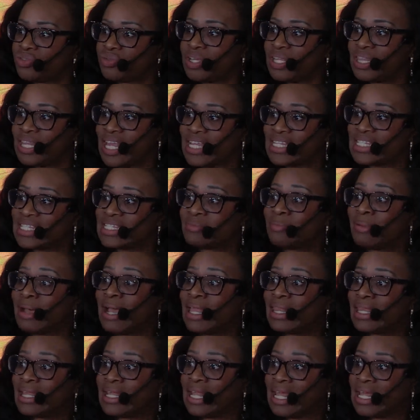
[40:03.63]
that's
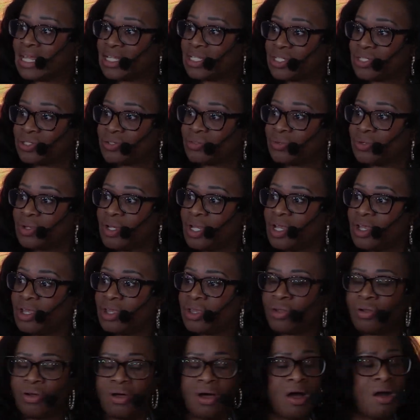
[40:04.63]
smiling at you.
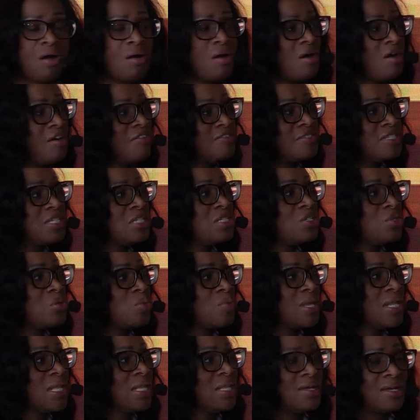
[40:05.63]
You know, how often do
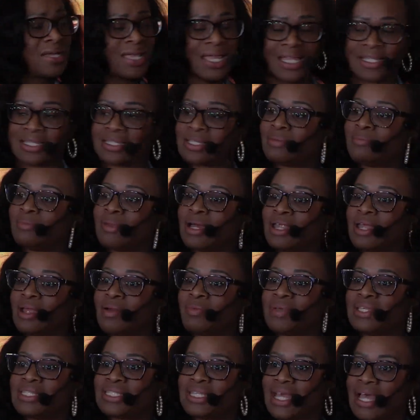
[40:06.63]
we look at somebody and
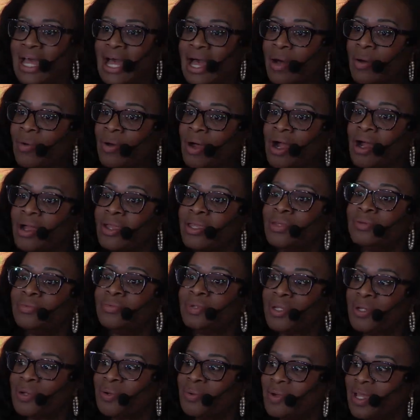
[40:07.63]
we say, how are you
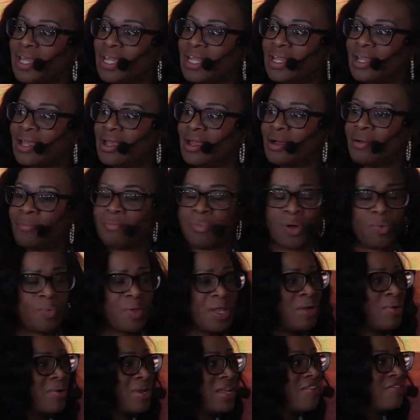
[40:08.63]
doing? But we
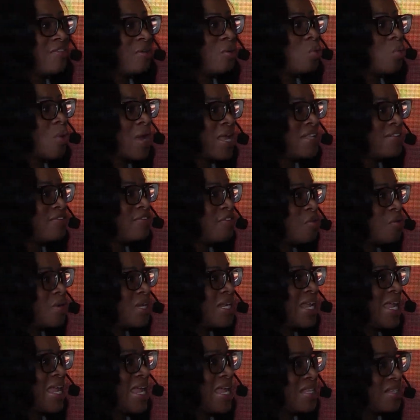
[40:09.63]
don't even wait for
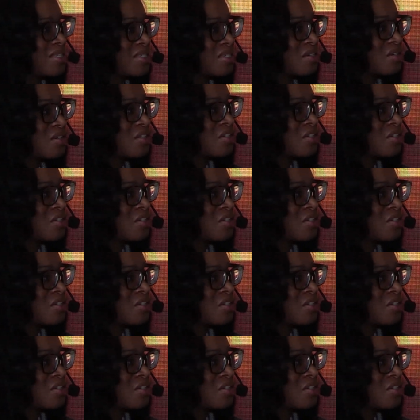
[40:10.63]
an answer to